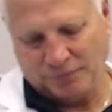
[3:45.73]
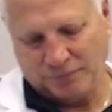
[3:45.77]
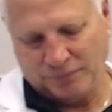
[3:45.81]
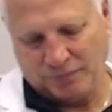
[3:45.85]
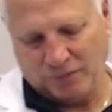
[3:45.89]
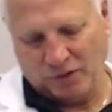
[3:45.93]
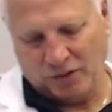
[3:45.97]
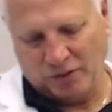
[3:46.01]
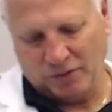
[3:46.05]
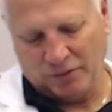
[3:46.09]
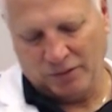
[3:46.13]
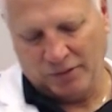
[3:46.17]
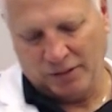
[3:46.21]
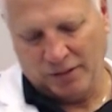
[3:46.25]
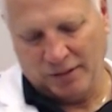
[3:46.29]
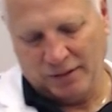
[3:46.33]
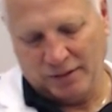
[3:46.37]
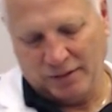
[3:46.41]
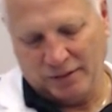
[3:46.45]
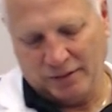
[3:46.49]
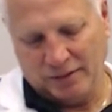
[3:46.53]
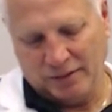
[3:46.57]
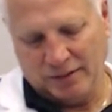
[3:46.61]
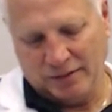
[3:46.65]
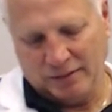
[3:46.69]

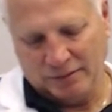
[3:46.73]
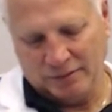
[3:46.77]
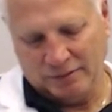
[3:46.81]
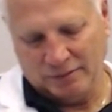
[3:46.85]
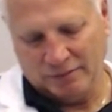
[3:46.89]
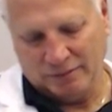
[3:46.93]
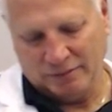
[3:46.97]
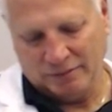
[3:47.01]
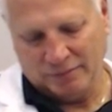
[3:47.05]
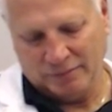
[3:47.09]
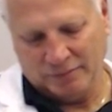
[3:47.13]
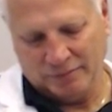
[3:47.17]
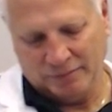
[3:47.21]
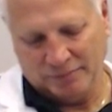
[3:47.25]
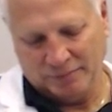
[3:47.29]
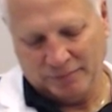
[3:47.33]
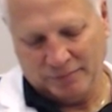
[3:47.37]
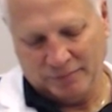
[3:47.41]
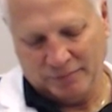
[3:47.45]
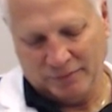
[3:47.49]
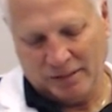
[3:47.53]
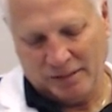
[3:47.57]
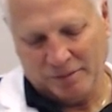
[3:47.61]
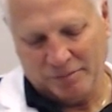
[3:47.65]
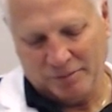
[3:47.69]
okay, yeah,
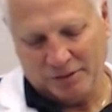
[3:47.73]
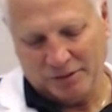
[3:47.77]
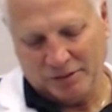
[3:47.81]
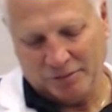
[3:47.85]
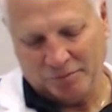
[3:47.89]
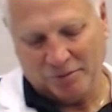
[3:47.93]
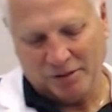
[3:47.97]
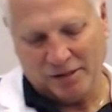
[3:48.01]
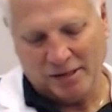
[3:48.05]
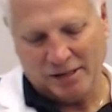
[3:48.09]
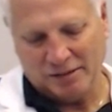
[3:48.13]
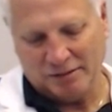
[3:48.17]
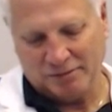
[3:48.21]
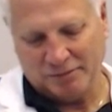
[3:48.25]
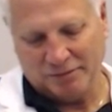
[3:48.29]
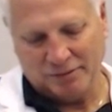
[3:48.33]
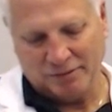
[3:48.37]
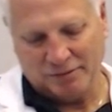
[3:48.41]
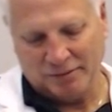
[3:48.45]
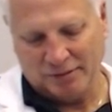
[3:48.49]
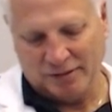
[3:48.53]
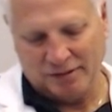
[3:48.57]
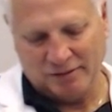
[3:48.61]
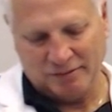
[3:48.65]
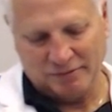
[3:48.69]
I'd be surprised we
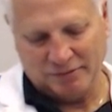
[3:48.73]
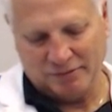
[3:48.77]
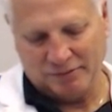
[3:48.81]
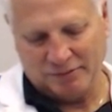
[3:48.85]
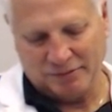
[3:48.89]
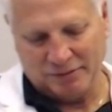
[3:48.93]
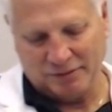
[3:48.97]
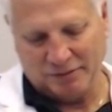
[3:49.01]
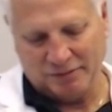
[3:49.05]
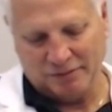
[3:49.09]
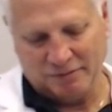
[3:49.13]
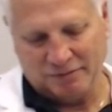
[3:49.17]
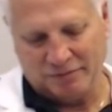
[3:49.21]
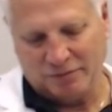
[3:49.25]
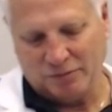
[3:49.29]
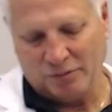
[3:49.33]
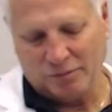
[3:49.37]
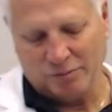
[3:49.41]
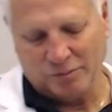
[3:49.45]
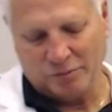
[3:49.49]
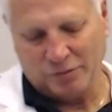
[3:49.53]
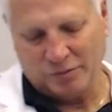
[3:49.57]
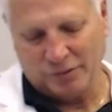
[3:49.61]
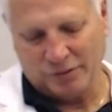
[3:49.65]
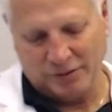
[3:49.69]
don't have 3 or 4
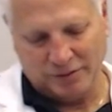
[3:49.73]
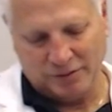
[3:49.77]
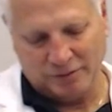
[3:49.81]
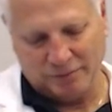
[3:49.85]
more that